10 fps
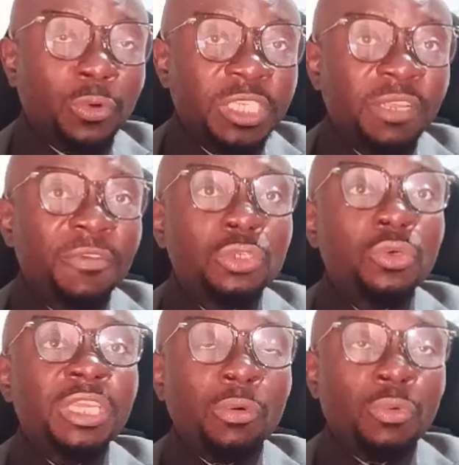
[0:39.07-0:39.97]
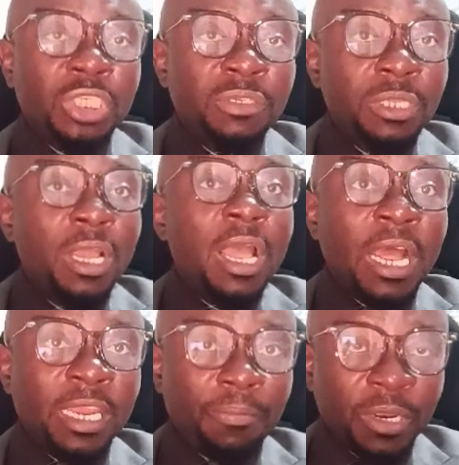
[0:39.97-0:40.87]
receiving New Year wishes
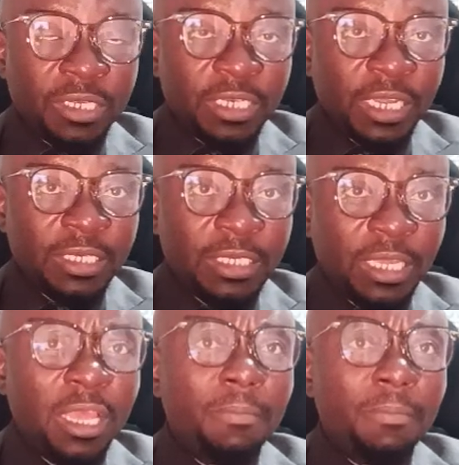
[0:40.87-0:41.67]
at the presidency,